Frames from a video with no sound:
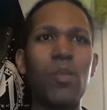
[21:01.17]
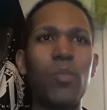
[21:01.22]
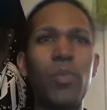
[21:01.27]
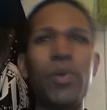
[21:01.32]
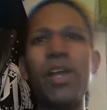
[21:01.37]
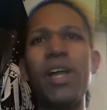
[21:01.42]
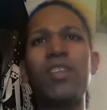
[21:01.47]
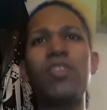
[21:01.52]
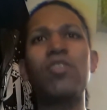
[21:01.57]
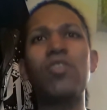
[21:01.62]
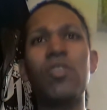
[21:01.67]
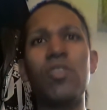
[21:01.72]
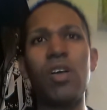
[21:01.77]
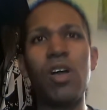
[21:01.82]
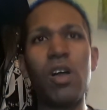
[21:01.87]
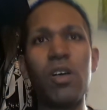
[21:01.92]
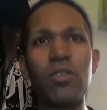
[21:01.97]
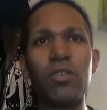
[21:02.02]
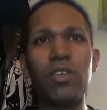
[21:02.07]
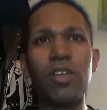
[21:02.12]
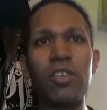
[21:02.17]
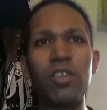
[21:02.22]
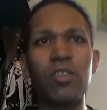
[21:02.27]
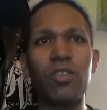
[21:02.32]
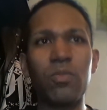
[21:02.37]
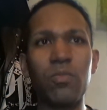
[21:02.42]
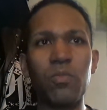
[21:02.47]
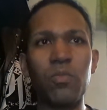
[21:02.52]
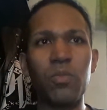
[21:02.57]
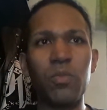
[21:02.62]
But yeah, I thought the um they
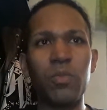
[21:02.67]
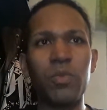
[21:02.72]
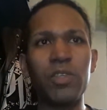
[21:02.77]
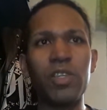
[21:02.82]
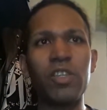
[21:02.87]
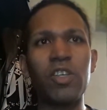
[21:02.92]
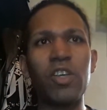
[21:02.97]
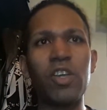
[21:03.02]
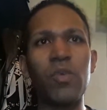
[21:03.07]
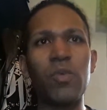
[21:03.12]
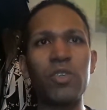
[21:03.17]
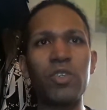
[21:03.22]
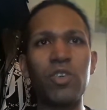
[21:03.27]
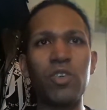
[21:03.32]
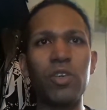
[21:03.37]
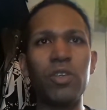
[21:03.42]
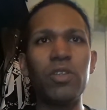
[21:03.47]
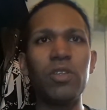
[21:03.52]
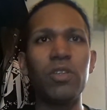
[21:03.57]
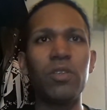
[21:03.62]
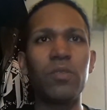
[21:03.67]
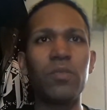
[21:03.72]
did what they did here was good.